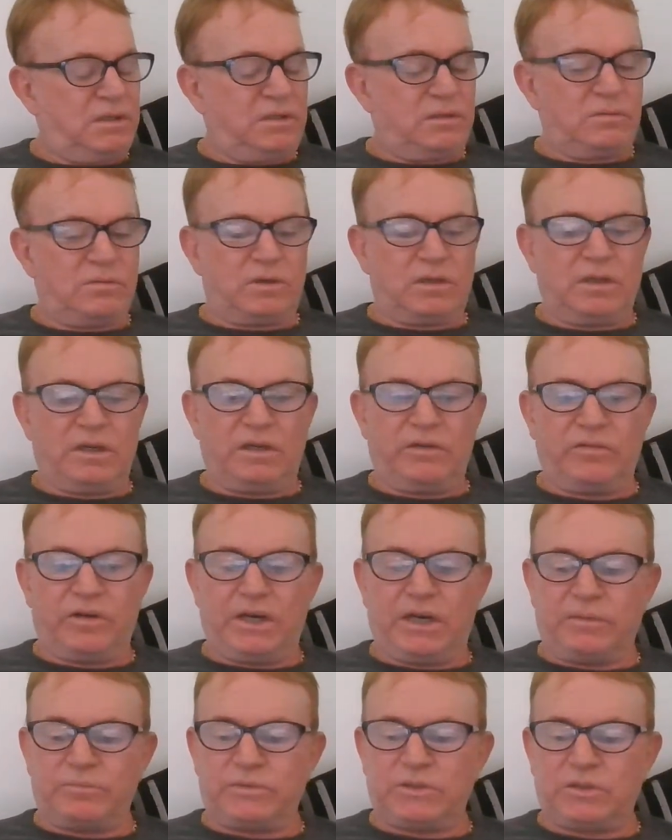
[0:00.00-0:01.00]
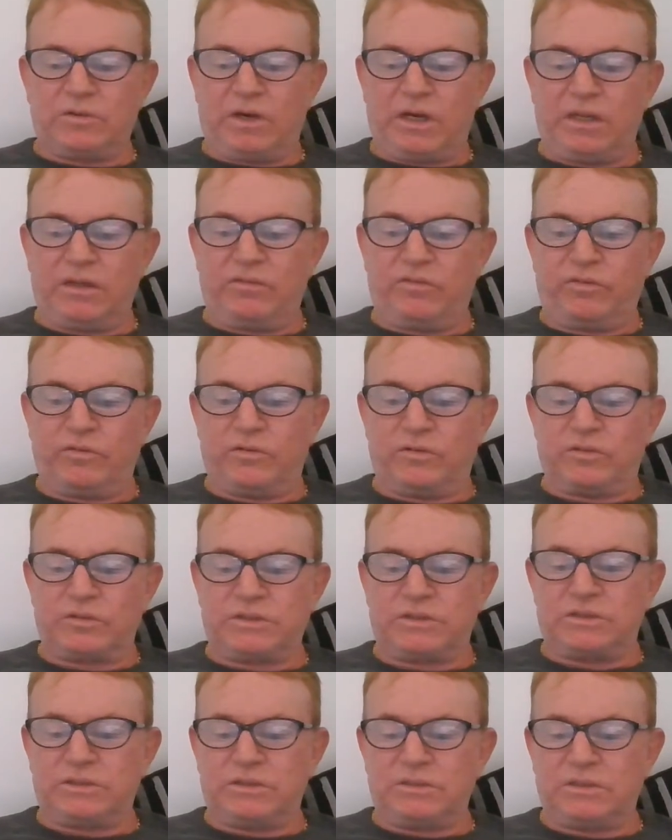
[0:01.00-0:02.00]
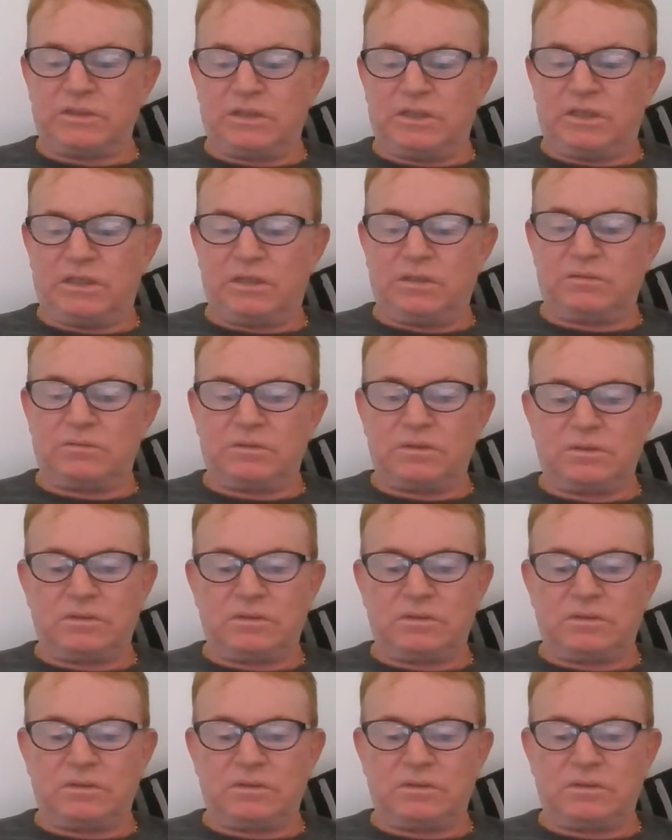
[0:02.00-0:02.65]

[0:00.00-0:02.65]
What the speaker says: We leave it up to other forces, you know.